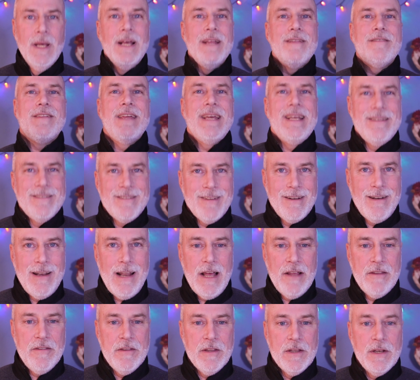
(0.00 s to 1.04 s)
Things are
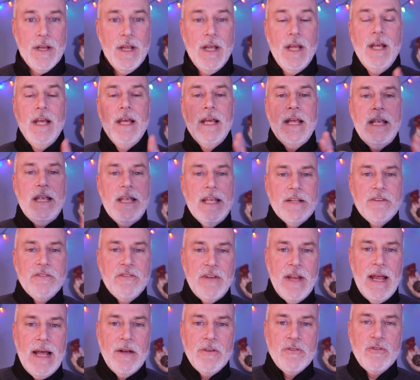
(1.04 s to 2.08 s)
nothing. He gets
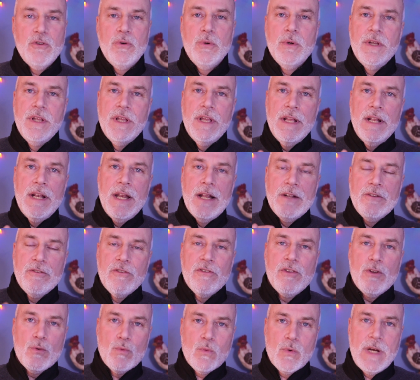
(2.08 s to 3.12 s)
down to it, and it's
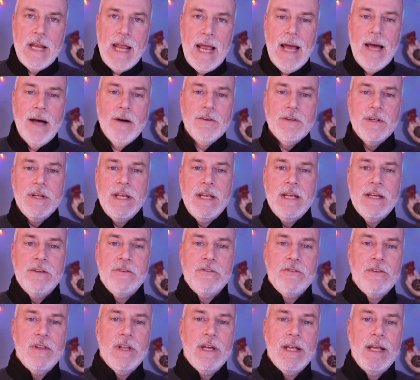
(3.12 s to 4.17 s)
the reality
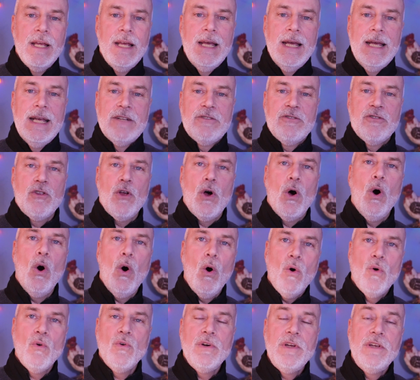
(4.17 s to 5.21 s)
is that it's the
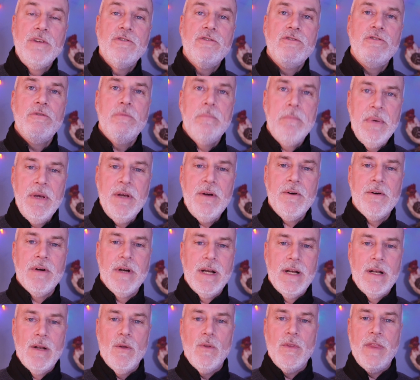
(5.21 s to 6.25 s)
Holy
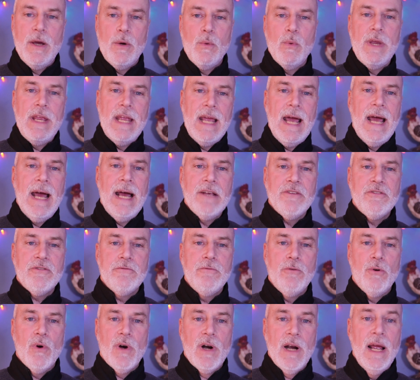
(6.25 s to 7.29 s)
Spirit that we ask
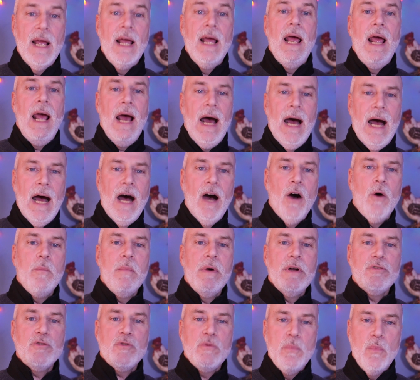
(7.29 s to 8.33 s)
for. How
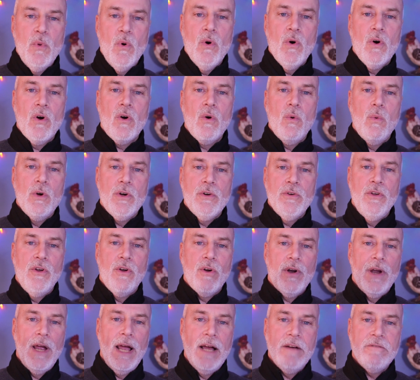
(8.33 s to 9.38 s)
much more will
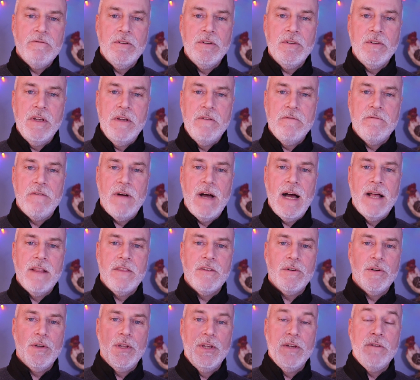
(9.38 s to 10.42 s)
your heavenly
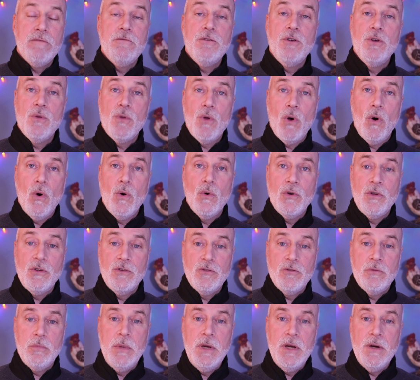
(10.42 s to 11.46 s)
Father give you the Holy
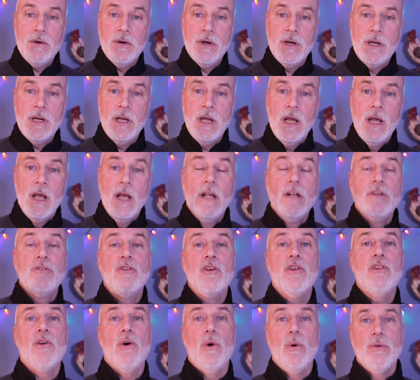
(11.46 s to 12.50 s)
Spirit
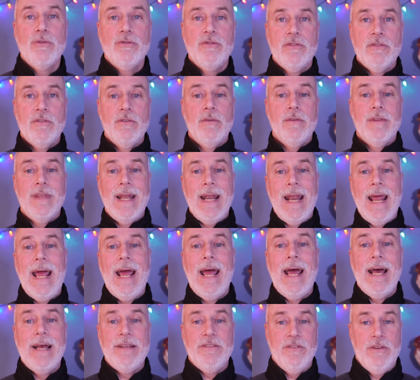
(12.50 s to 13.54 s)
to those that
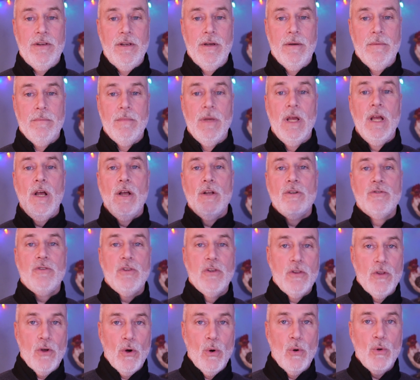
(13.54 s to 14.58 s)
ask him,
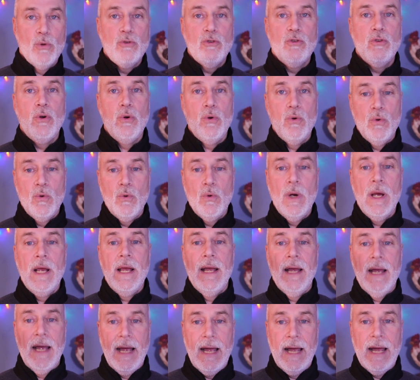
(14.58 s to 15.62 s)
to those who
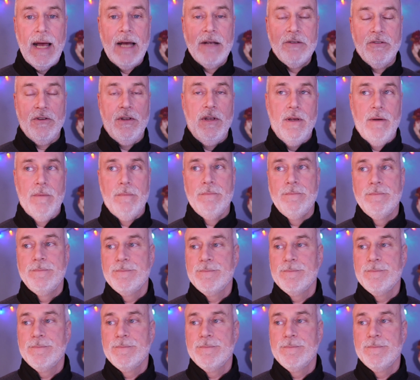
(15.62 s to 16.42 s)
ask him?